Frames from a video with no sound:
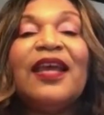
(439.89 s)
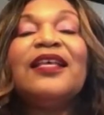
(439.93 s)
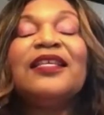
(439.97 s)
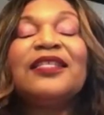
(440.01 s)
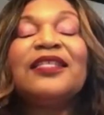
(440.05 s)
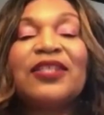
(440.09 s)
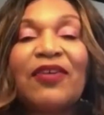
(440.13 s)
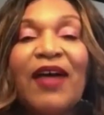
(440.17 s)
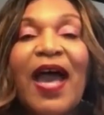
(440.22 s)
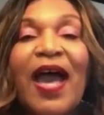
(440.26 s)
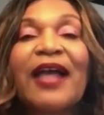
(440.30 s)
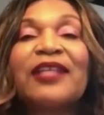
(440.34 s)

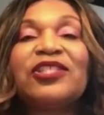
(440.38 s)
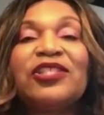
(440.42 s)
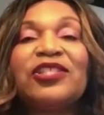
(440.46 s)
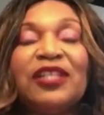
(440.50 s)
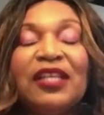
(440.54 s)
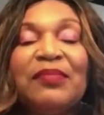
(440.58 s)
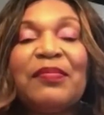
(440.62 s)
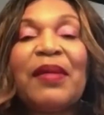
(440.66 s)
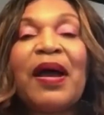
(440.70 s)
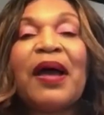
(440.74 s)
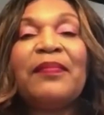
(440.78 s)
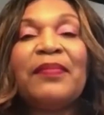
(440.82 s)
So
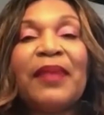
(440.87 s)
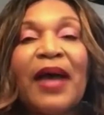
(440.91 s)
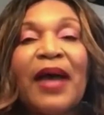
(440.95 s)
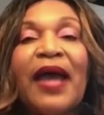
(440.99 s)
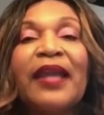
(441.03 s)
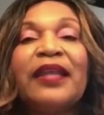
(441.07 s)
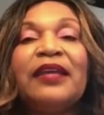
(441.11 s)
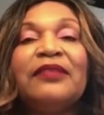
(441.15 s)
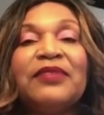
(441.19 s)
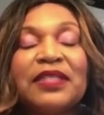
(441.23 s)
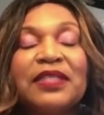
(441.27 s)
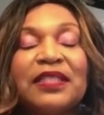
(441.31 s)
actually my
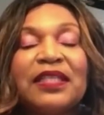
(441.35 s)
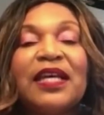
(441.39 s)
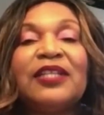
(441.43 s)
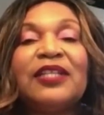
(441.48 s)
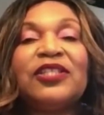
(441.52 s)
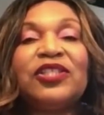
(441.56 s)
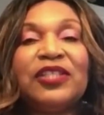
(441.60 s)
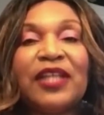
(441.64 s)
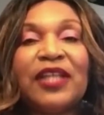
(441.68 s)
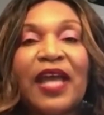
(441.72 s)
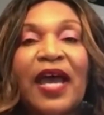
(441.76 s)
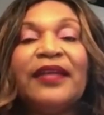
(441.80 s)
body was
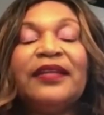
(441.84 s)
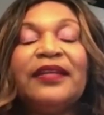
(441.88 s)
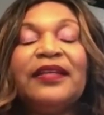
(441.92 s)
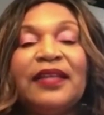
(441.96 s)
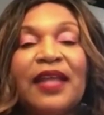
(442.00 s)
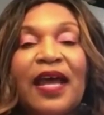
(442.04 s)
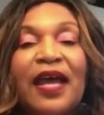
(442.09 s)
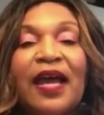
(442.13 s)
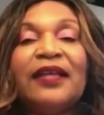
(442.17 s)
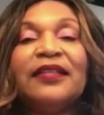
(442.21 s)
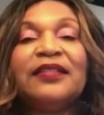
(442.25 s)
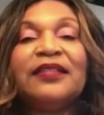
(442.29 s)
touched
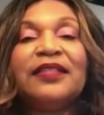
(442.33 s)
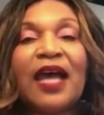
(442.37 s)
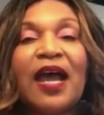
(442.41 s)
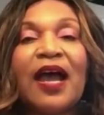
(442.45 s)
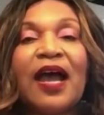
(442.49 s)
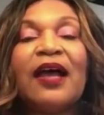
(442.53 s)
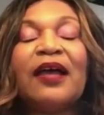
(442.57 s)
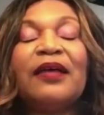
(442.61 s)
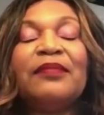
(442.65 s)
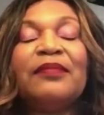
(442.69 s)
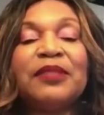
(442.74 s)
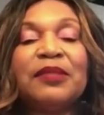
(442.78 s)
99
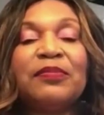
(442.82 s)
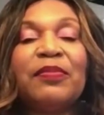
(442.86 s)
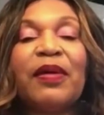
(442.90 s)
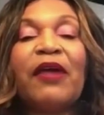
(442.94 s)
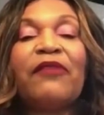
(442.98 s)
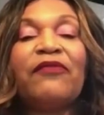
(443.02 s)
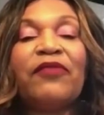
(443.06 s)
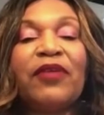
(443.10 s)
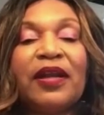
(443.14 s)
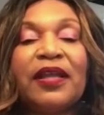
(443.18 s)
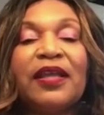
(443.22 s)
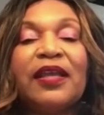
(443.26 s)
times by
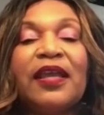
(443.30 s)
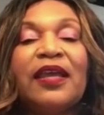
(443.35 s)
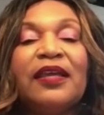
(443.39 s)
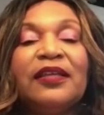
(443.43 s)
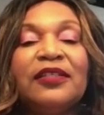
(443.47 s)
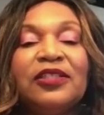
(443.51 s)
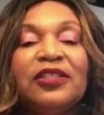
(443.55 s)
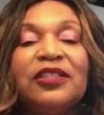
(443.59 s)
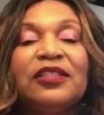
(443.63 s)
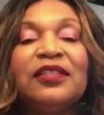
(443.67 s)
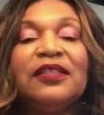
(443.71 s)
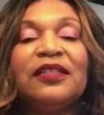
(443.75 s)

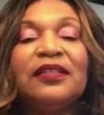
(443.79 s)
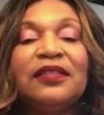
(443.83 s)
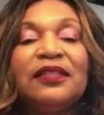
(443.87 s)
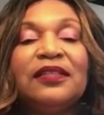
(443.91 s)
radiation,